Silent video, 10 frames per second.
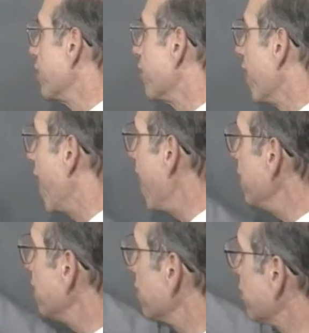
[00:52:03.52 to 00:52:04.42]
the
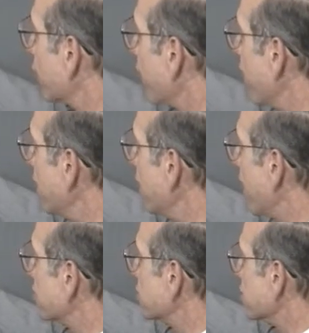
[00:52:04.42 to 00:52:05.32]
height for any
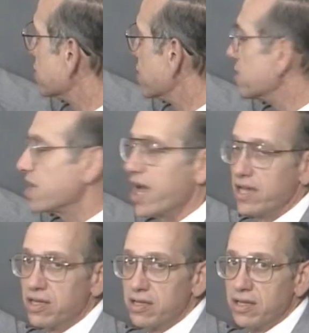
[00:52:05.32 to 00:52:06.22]
x is this
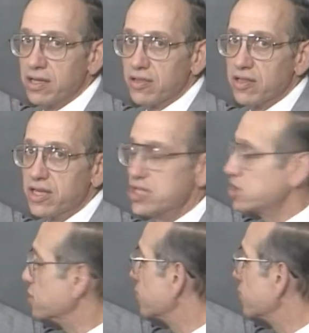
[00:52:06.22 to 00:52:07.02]
height, the distance